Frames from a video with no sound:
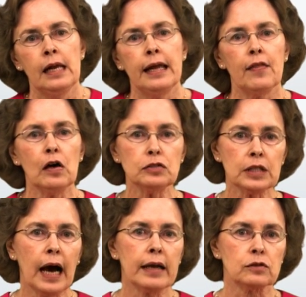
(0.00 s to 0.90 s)
Now those
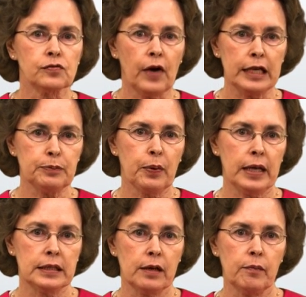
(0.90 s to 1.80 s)
titles, Vice
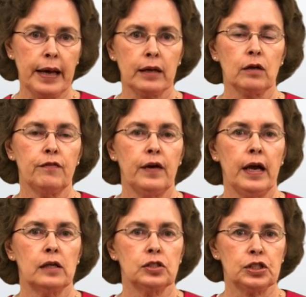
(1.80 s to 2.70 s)
President of Medical
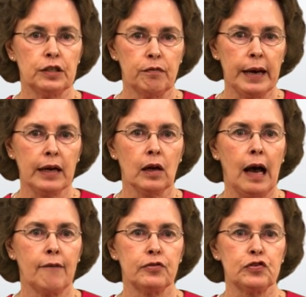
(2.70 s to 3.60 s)
Affairs, Chief Medical
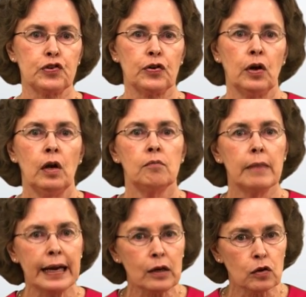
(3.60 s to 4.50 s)
Officer,
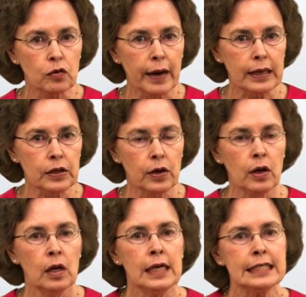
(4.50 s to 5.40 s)
Medical
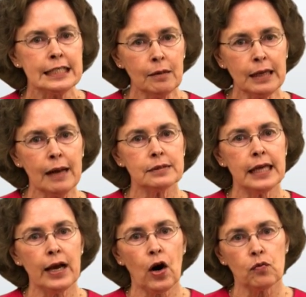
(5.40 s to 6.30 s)
Director, sometimes
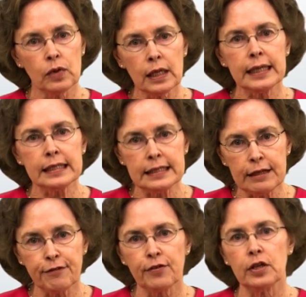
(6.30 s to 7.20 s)
they are really
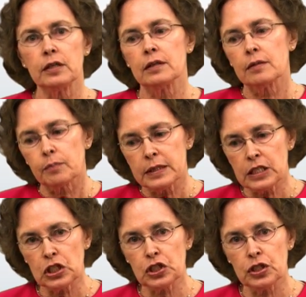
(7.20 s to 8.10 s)
different
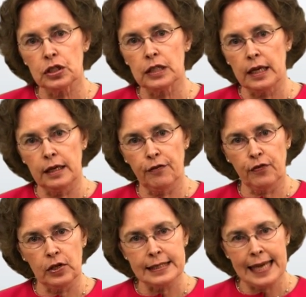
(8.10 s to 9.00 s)
positions and different